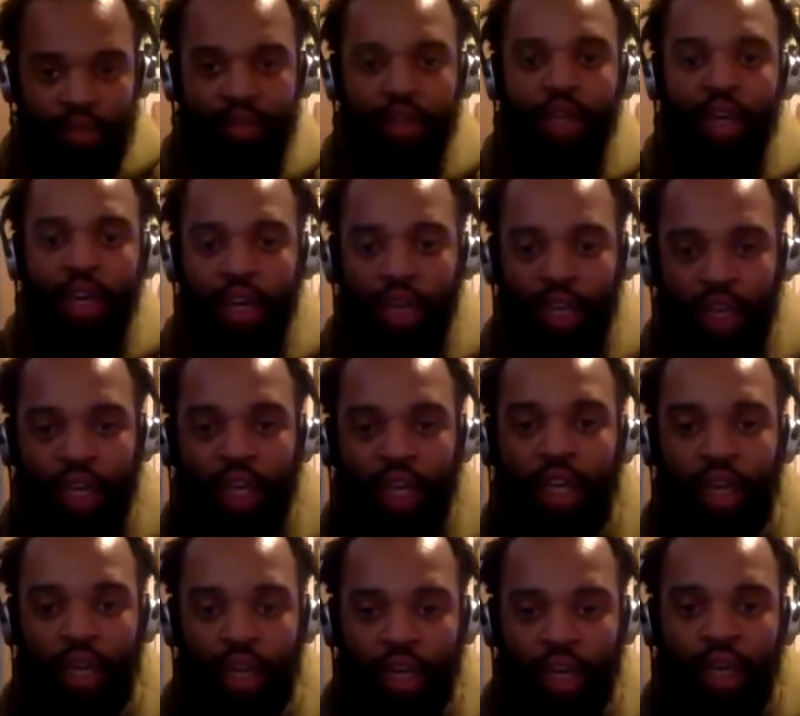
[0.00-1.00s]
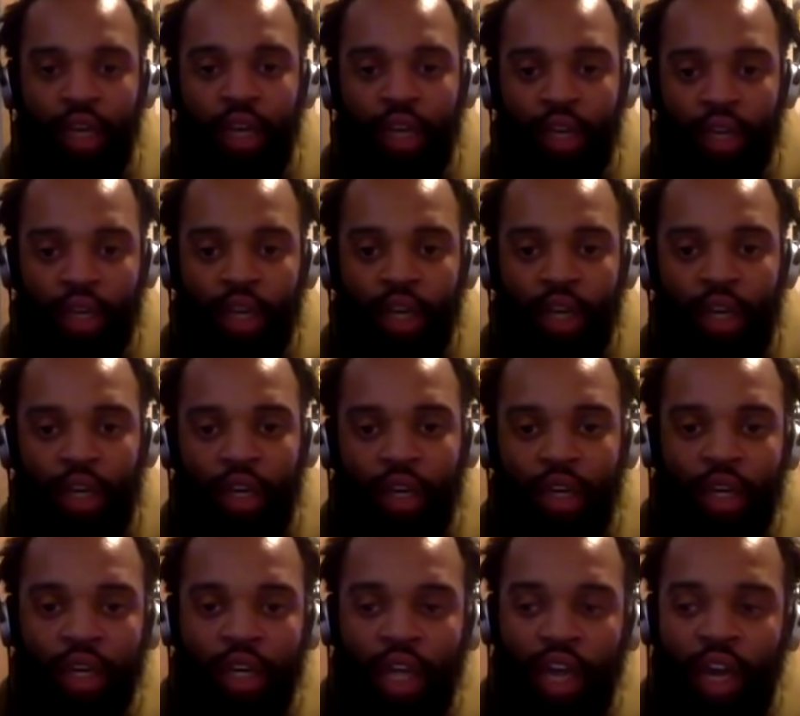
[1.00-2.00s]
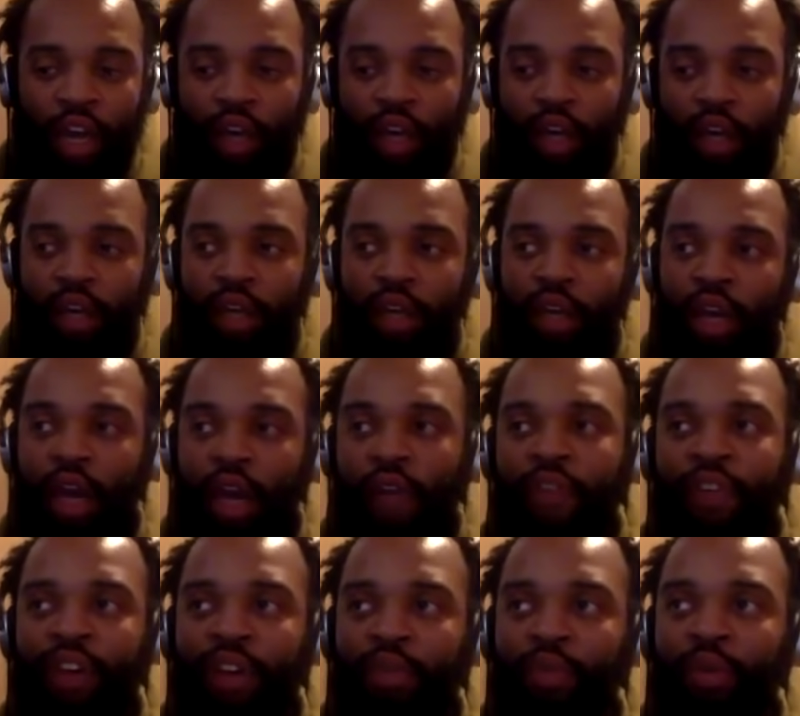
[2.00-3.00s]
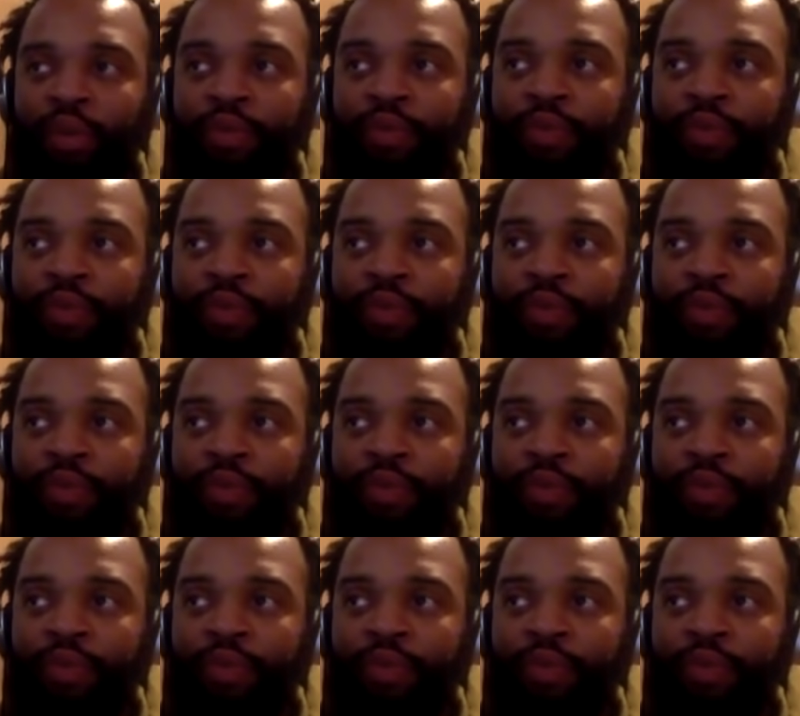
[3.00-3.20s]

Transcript: Yeah. Like, I think with